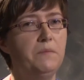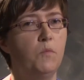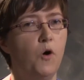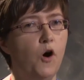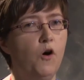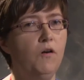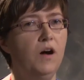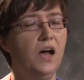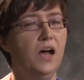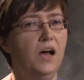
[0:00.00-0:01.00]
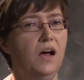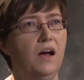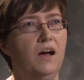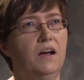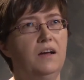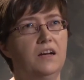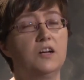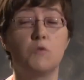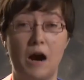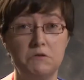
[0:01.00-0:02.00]
more
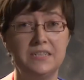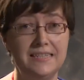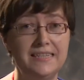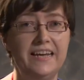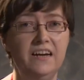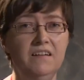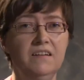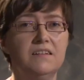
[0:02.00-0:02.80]
grounded here,